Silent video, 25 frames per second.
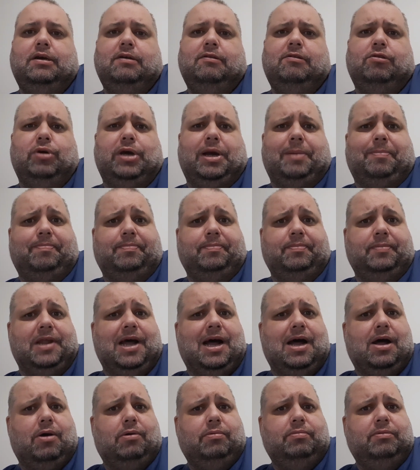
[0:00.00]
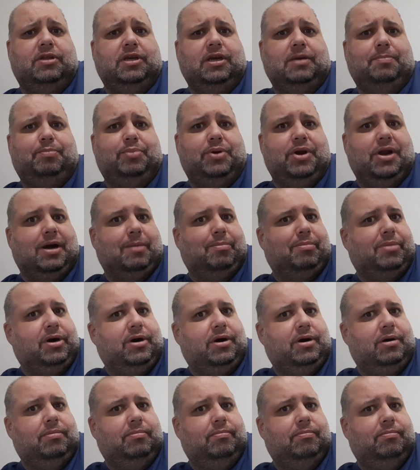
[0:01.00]
So yeah, now tip
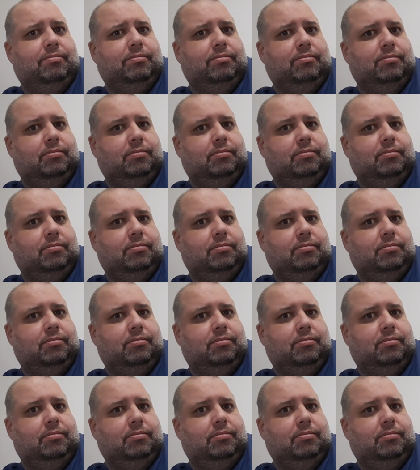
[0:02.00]
number